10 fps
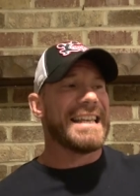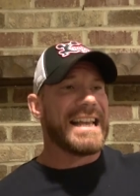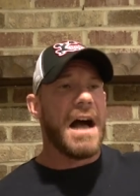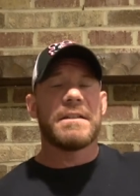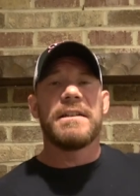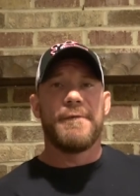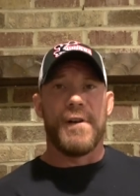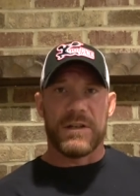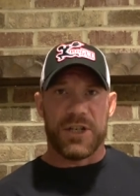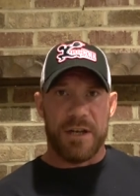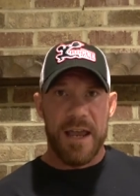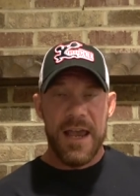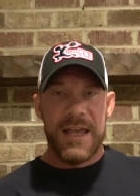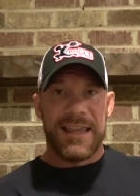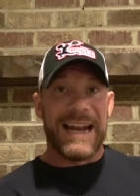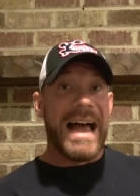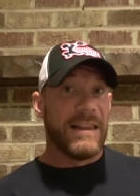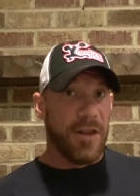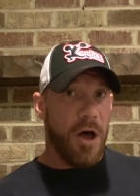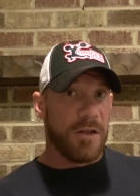The cognitive function that I
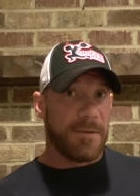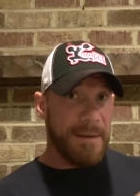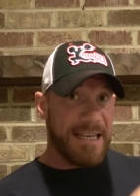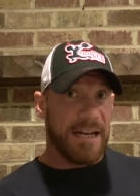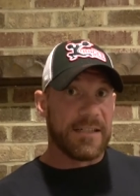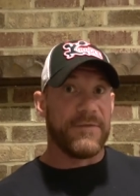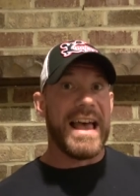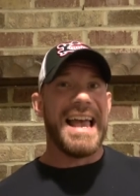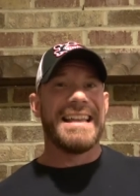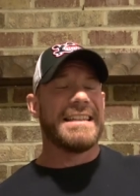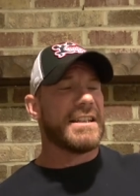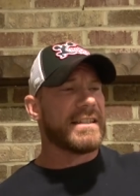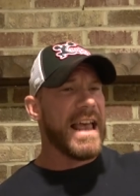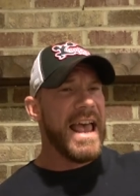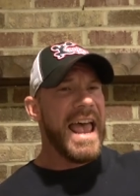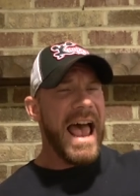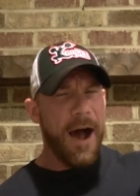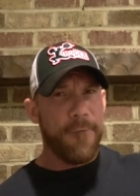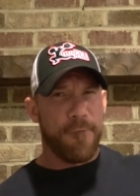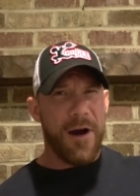lost because of that and just
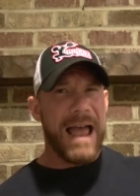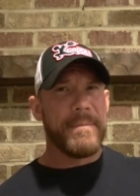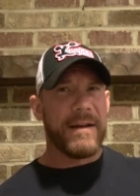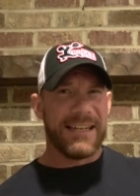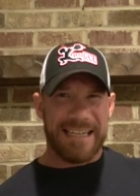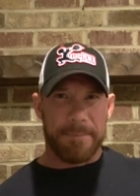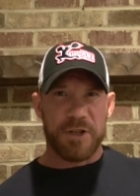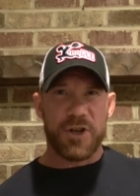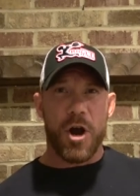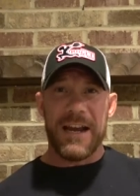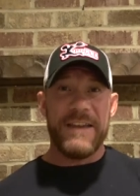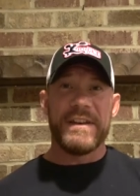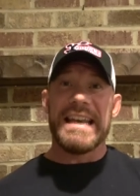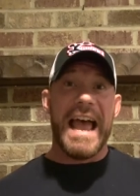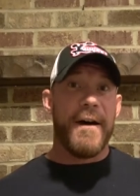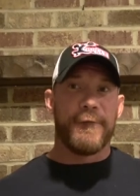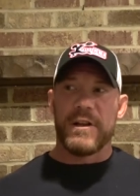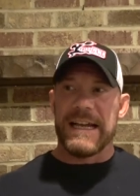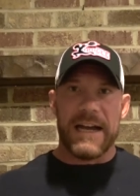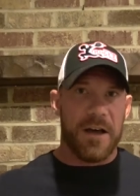how fried my receptors are even now
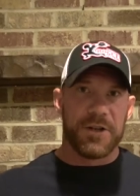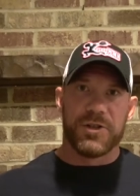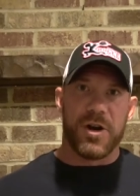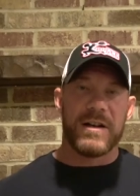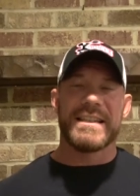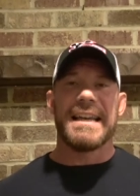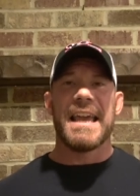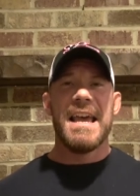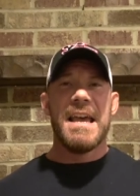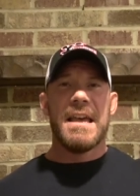for like other drugs, like